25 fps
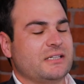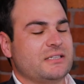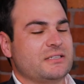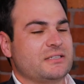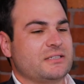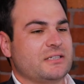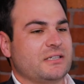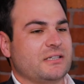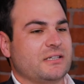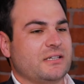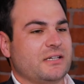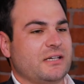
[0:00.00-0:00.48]
is
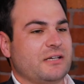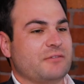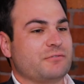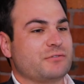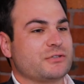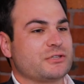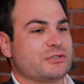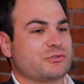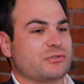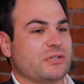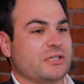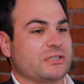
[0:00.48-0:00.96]
an
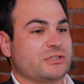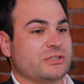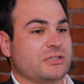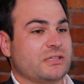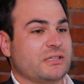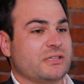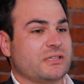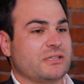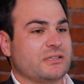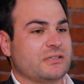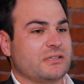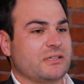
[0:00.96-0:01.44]

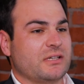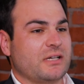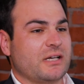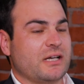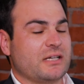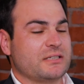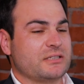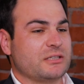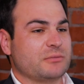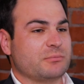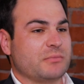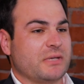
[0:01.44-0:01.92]
infrastructure
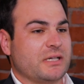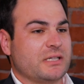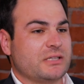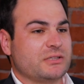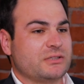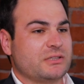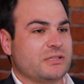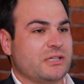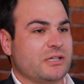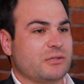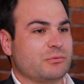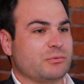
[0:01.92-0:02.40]
asset
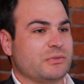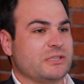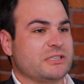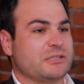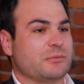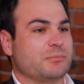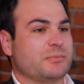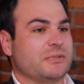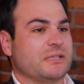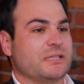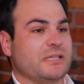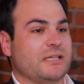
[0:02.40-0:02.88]
manager, and we
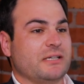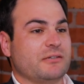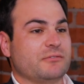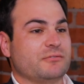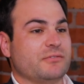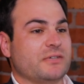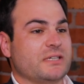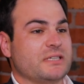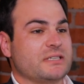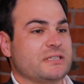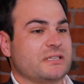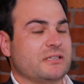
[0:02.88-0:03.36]
typically
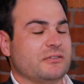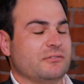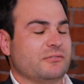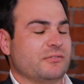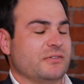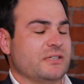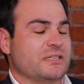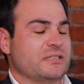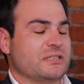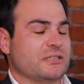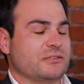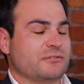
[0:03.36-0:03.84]
invest
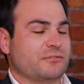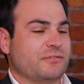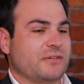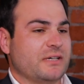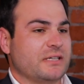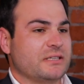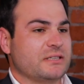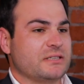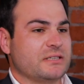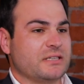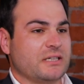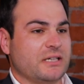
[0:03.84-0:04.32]
investors'
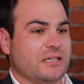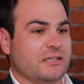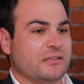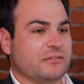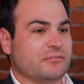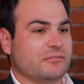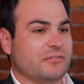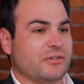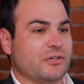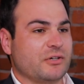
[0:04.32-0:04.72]
funds in